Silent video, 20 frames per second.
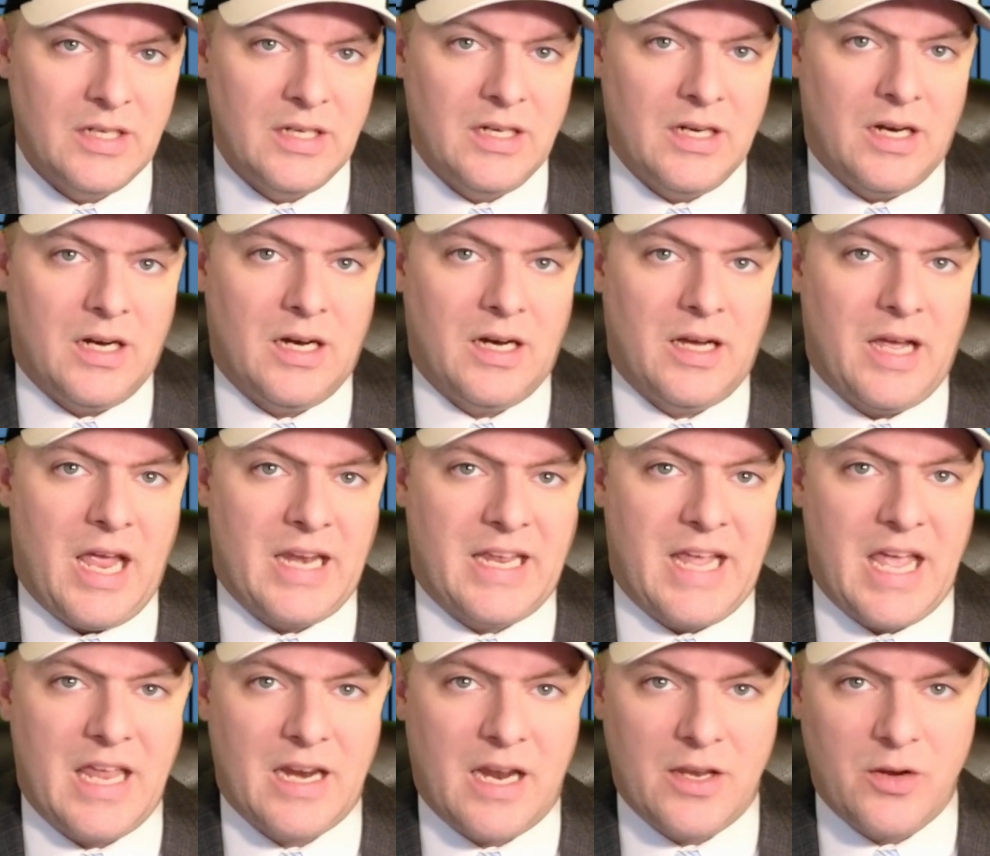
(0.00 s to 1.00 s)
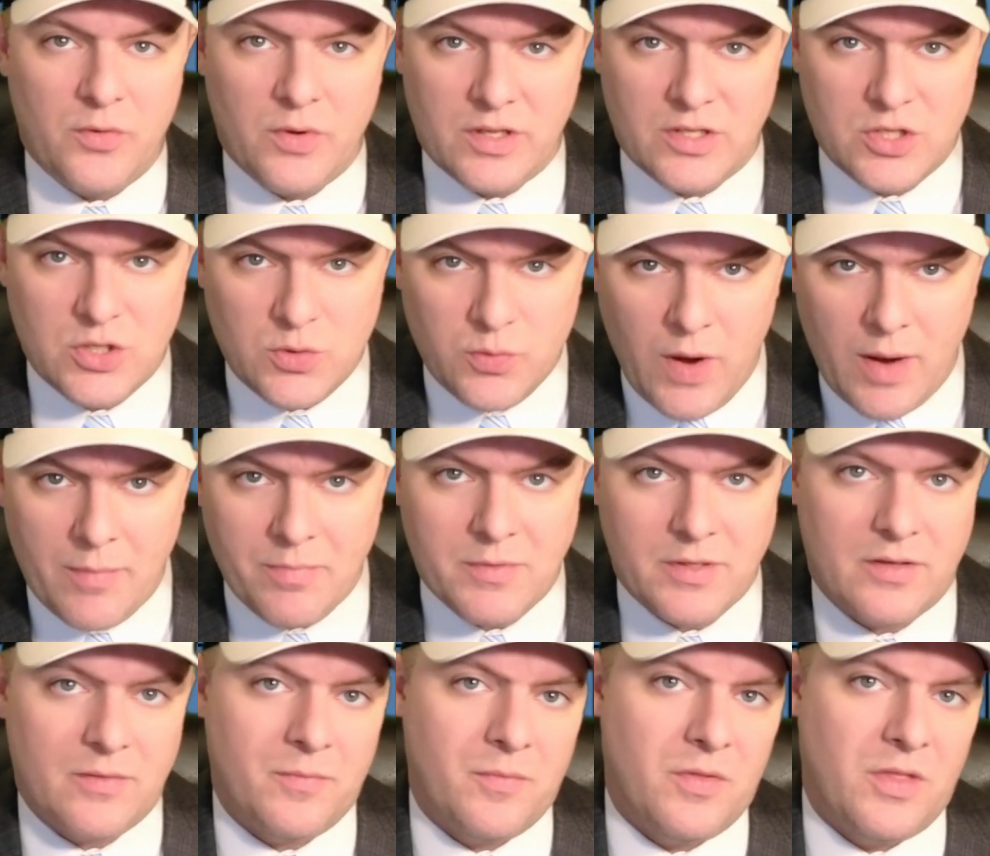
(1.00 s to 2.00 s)
uh, and canine units swept
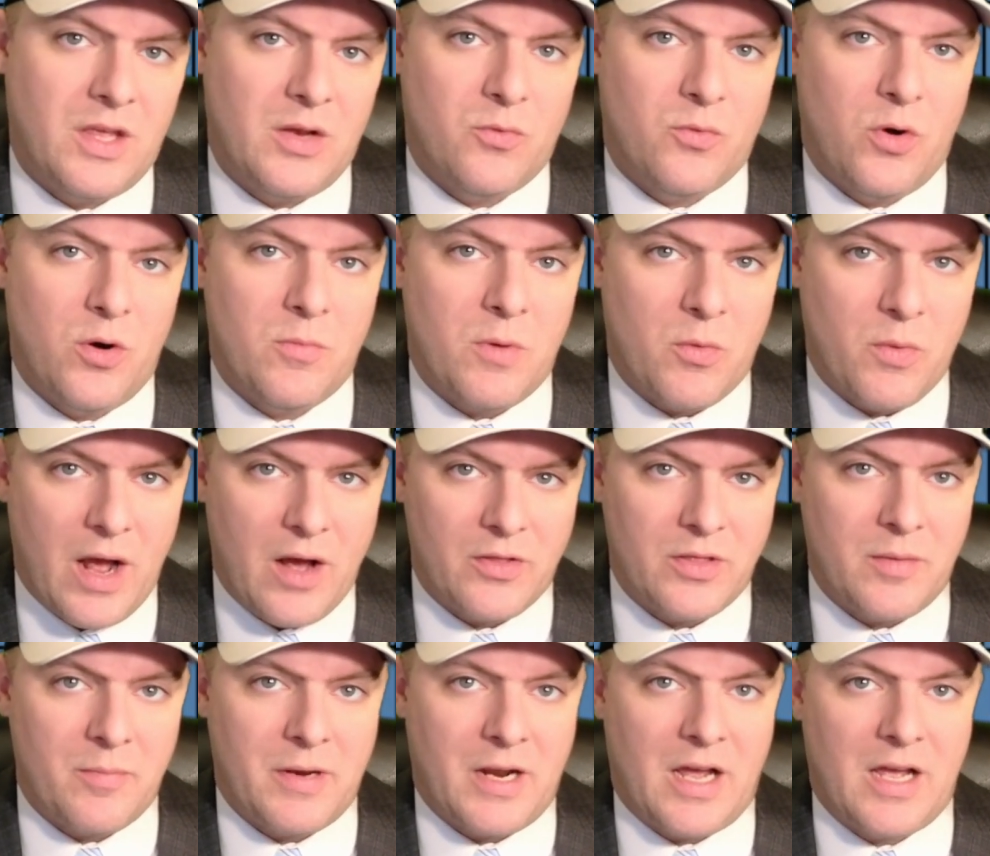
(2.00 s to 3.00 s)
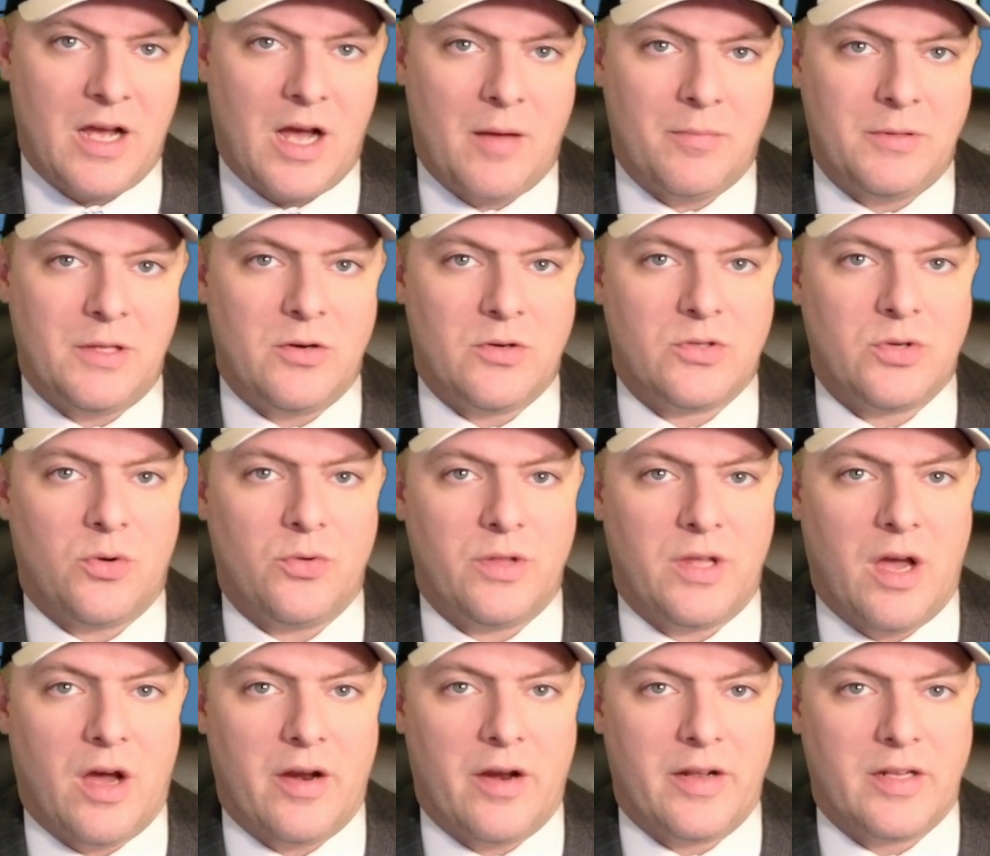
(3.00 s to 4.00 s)
the room around them. An IHOP leader told
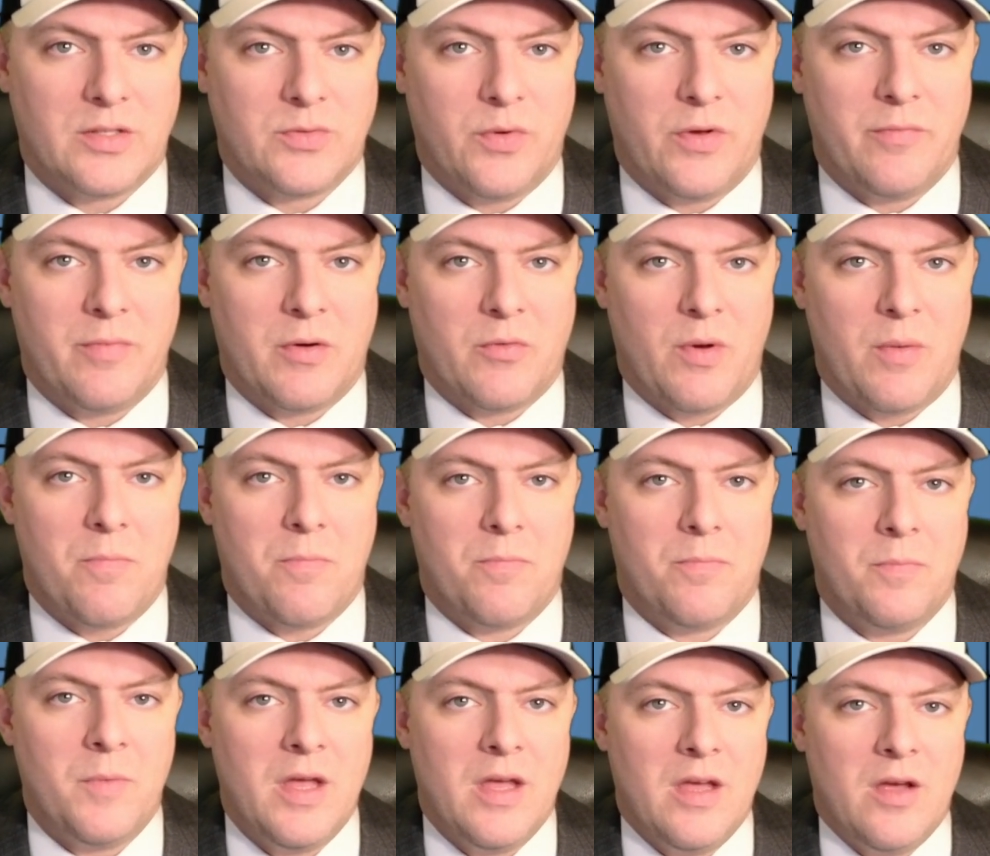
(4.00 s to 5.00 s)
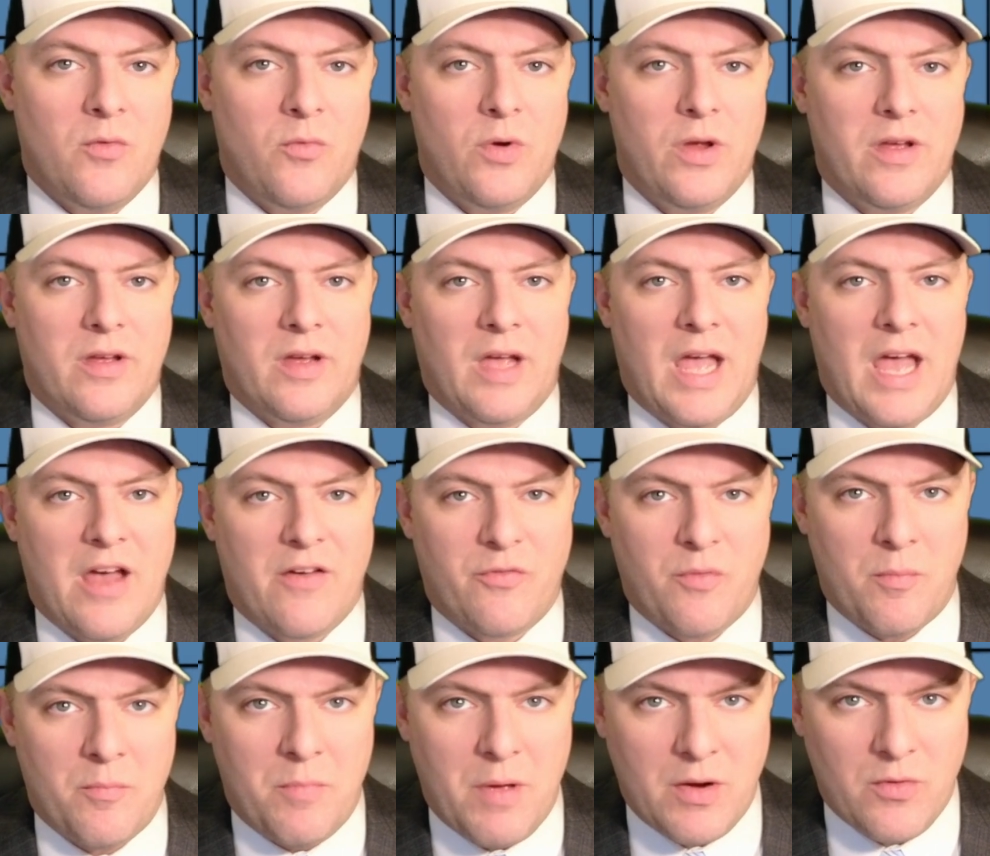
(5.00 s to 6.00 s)
the audience, "We've been re- we
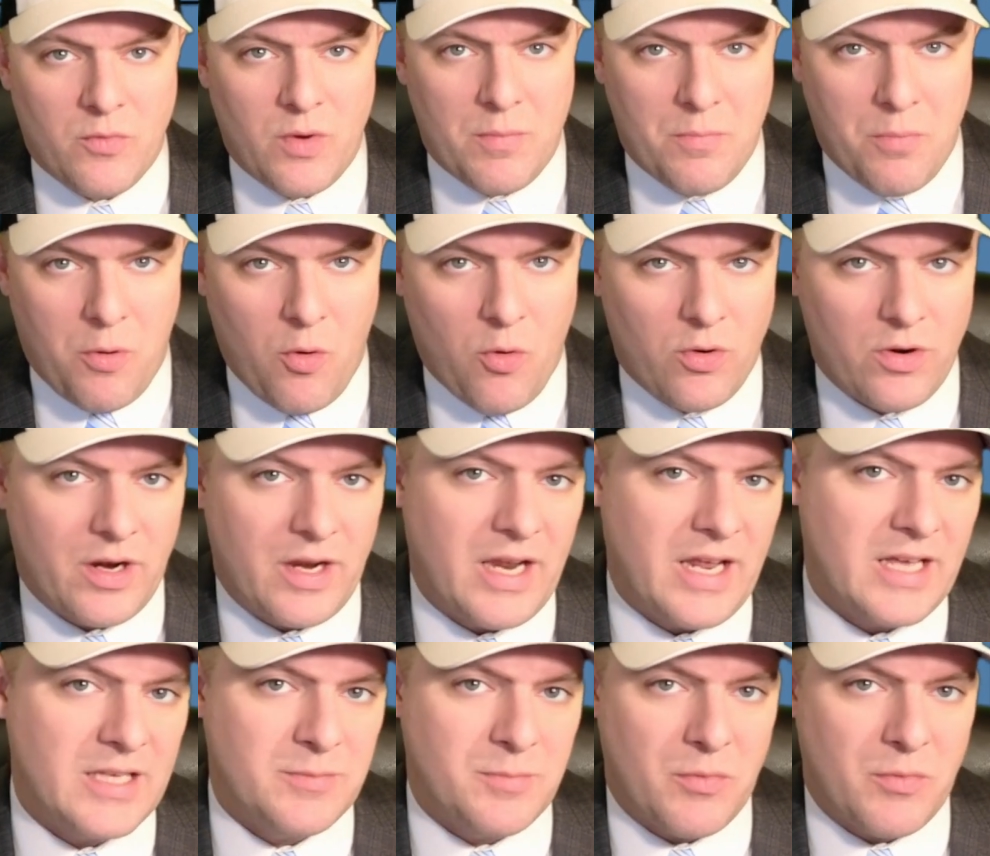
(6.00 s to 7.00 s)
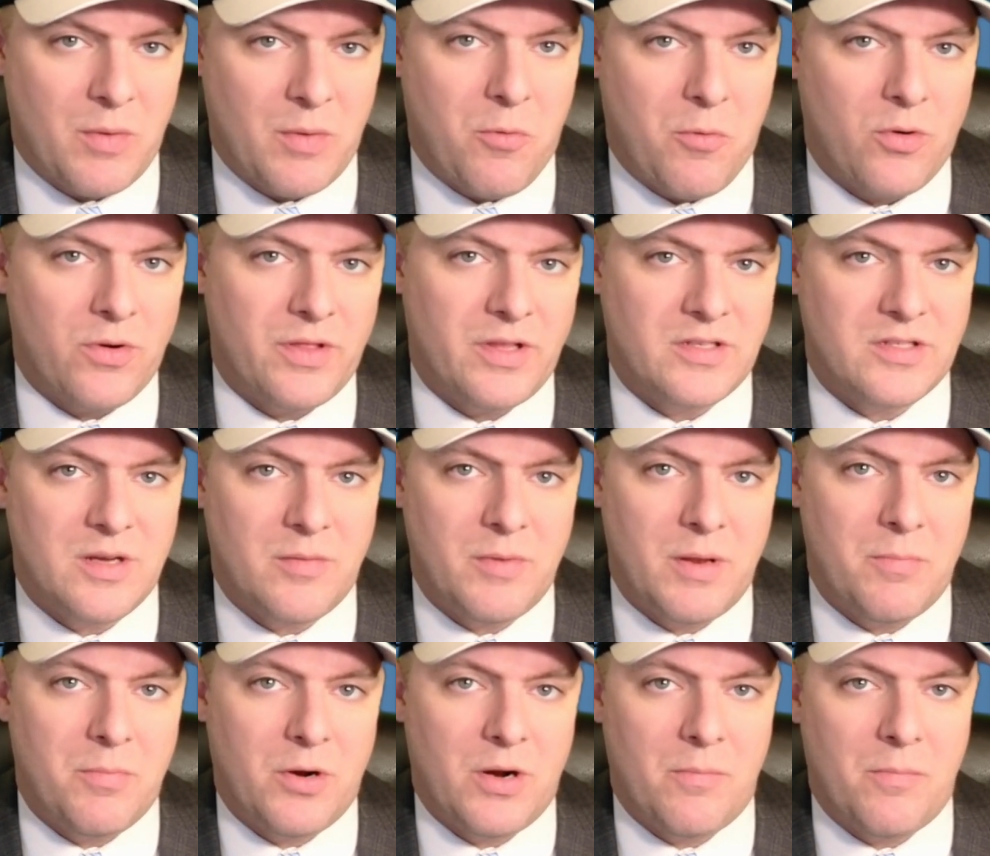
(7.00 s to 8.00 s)
have been reported. It has been reported that
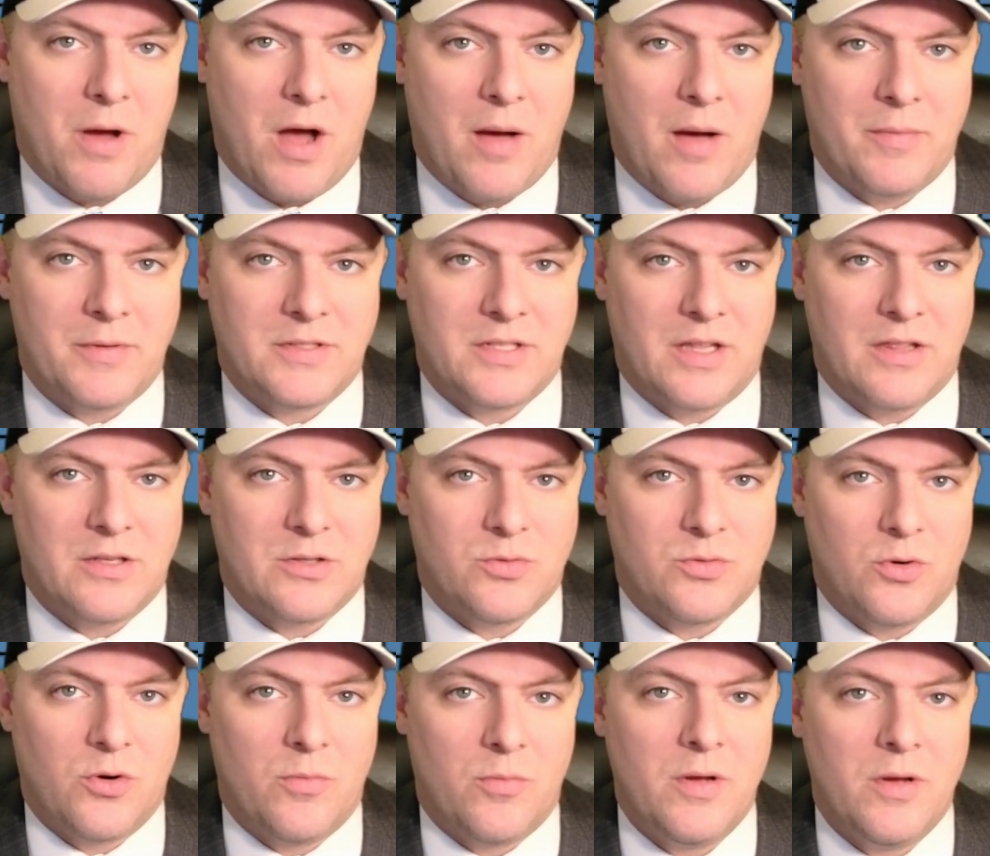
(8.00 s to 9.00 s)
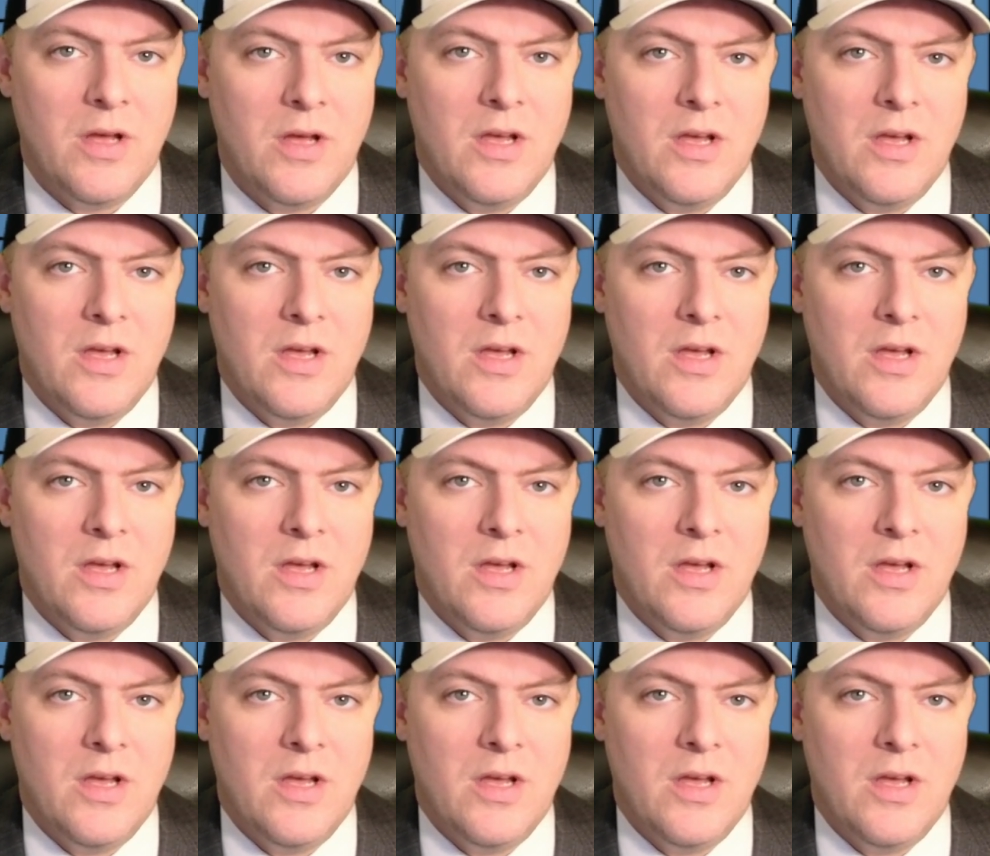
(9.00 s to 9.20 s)
somebody put a bomb inside this room.